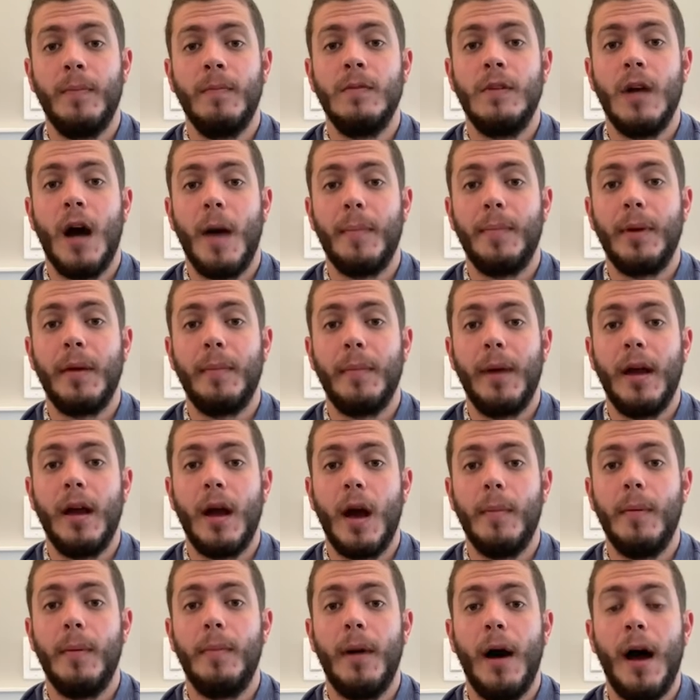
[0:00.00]
topic may
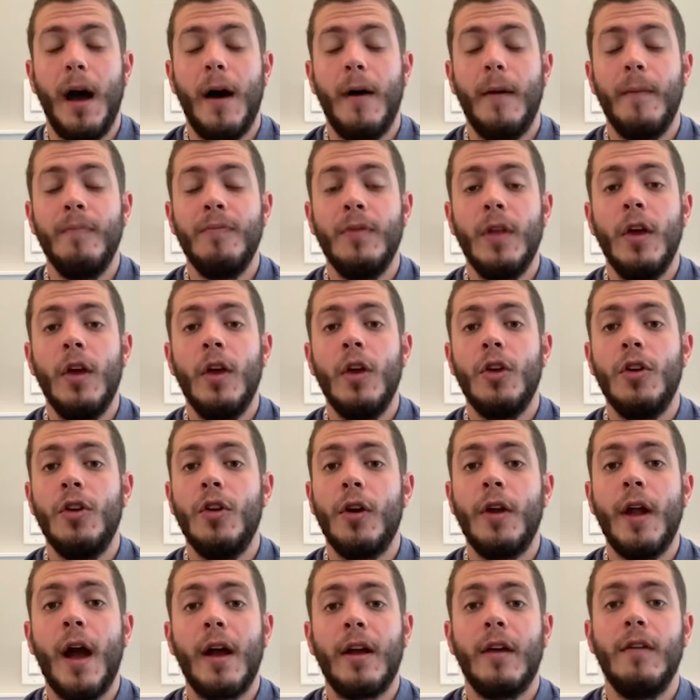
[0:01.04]
come about,
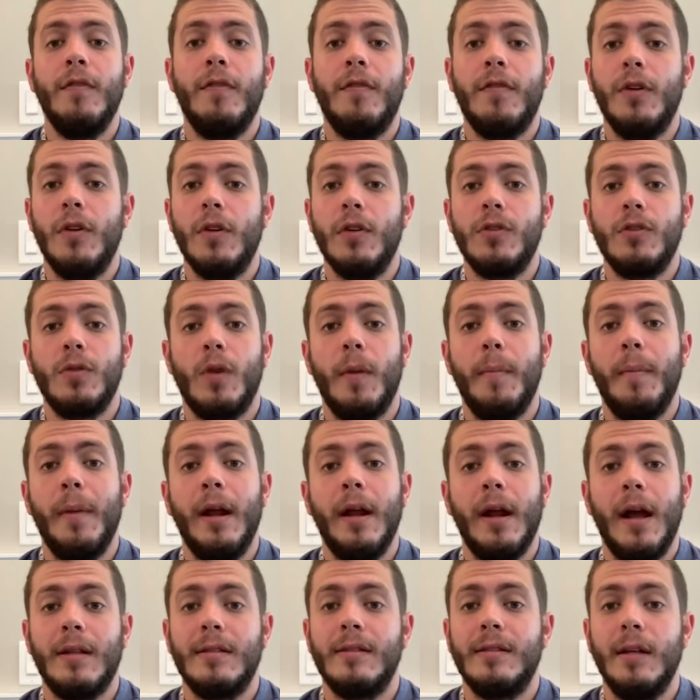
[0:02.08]
you're not confused or it
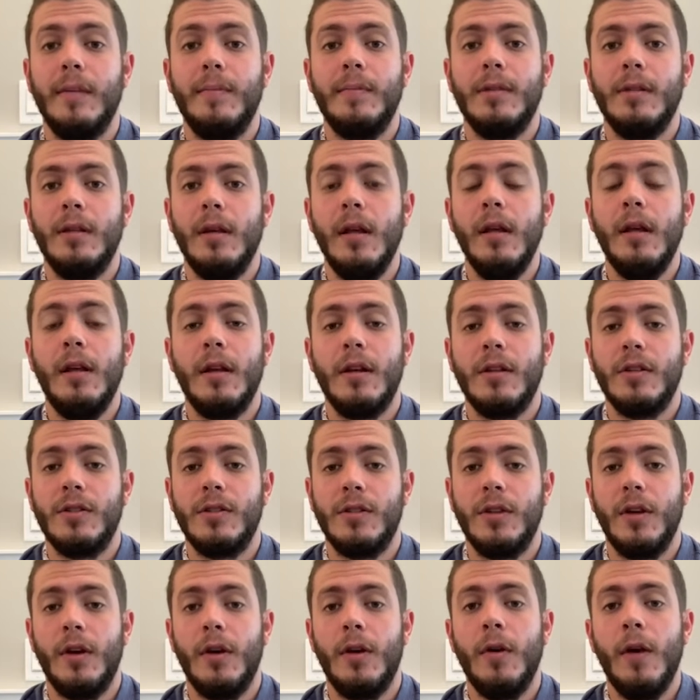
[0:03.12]
may not seem tedious
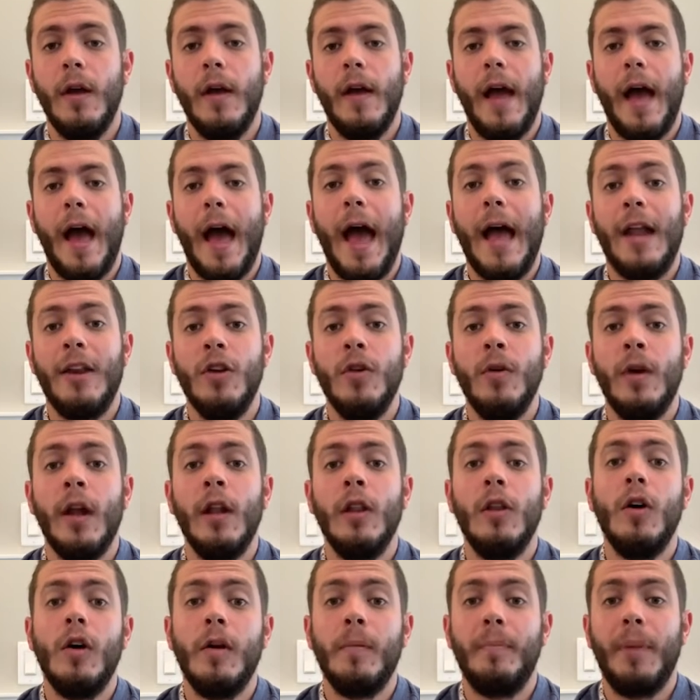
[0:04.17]
to you, and you
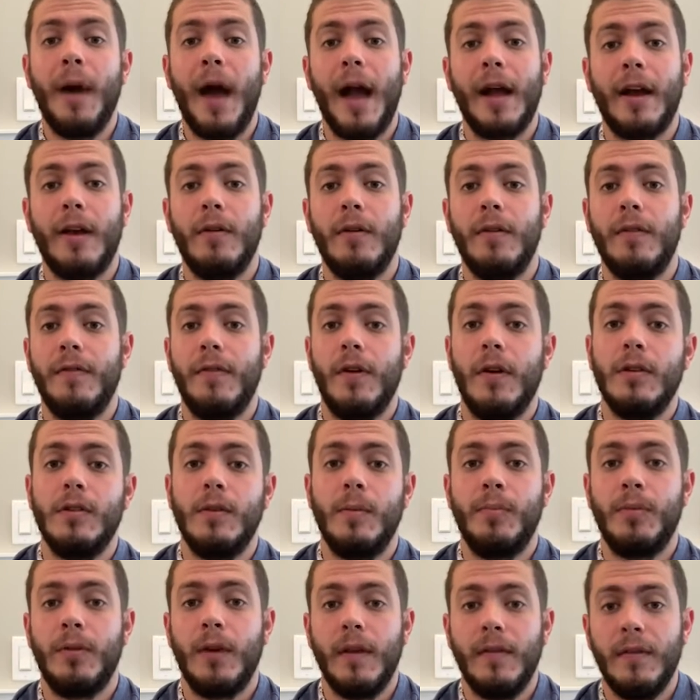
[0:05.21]
can look back and refer
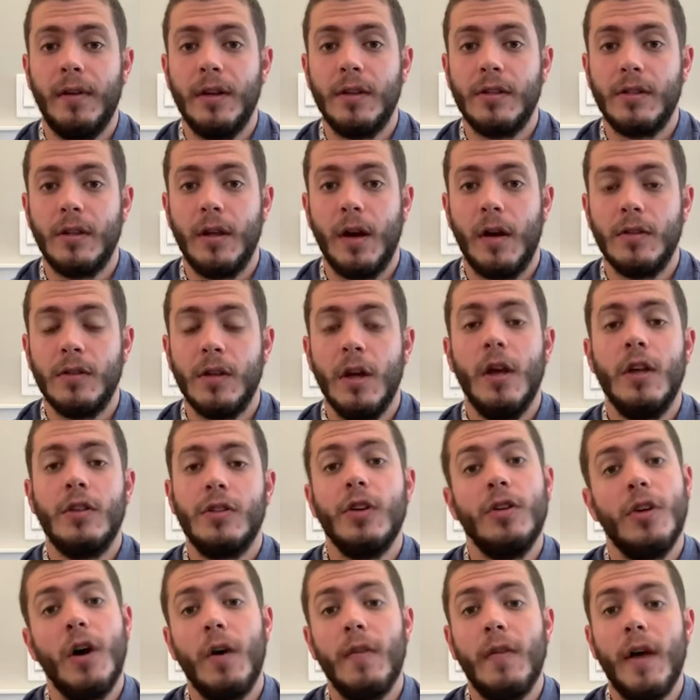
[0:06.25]
to previous notes
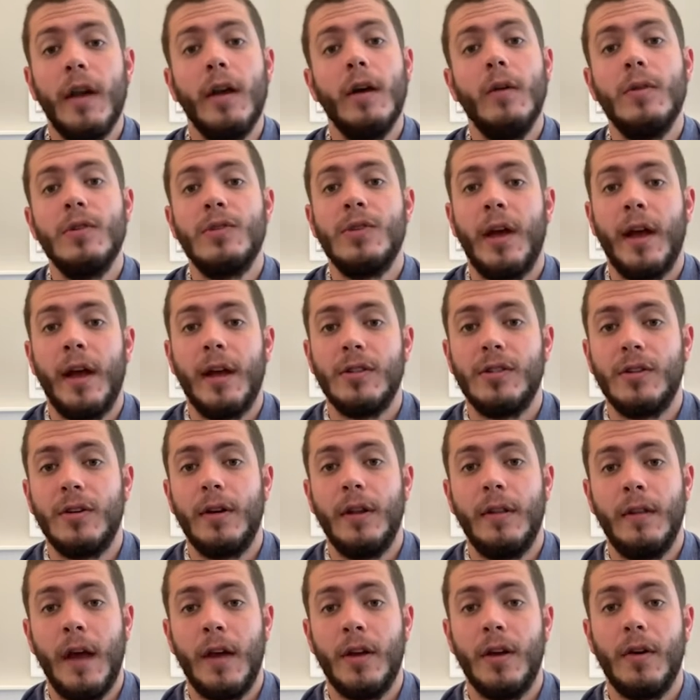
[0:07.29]
to know that it was answered
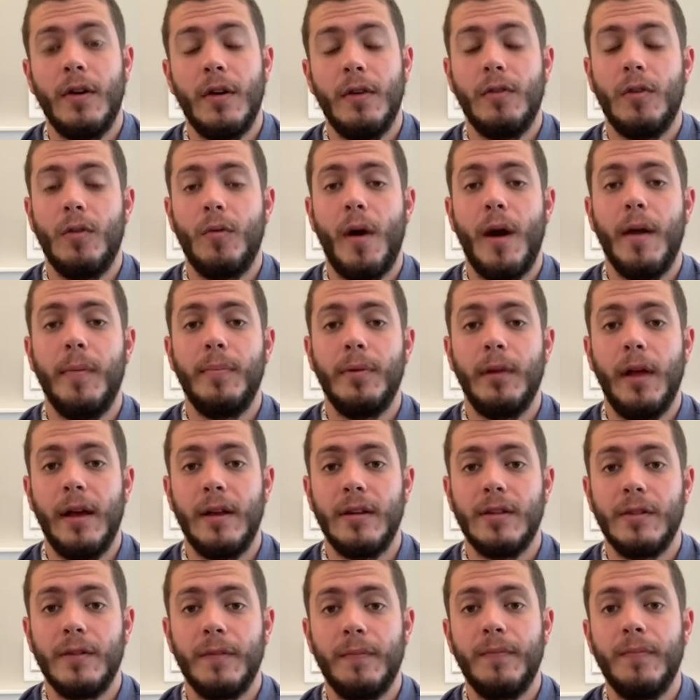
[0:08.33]
and that you're in the right
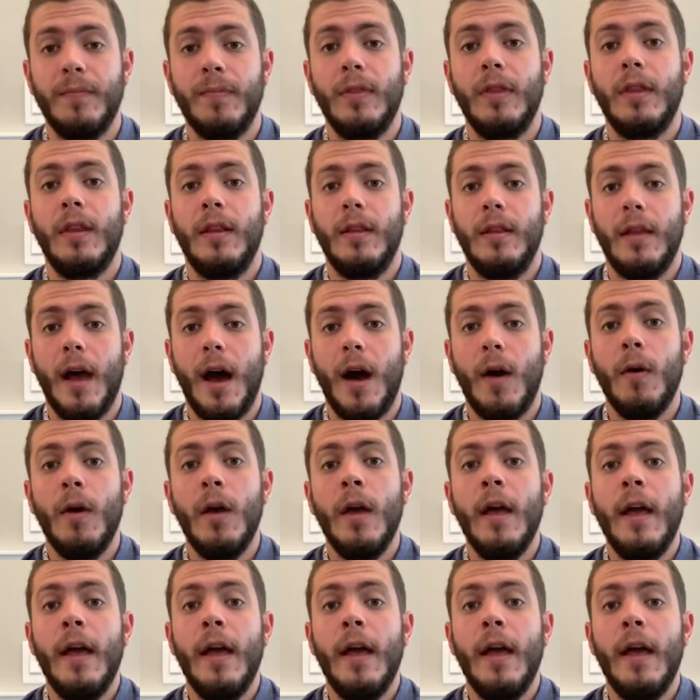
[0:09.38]
place. Now,